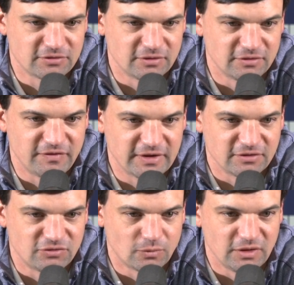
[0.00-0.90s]
it's going to affect
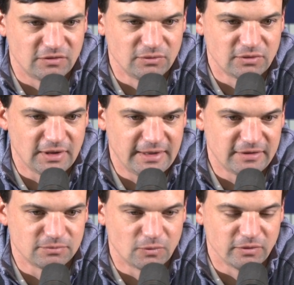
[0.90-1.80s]
the 22
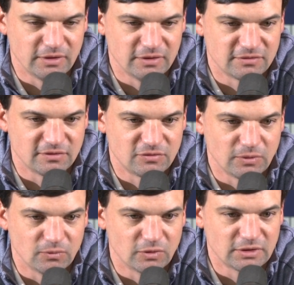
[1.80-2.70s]
class more than it is the
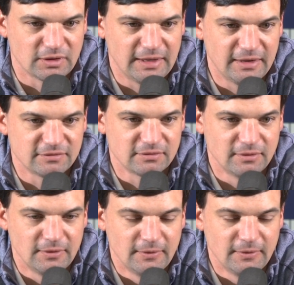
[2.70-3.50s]
21 class.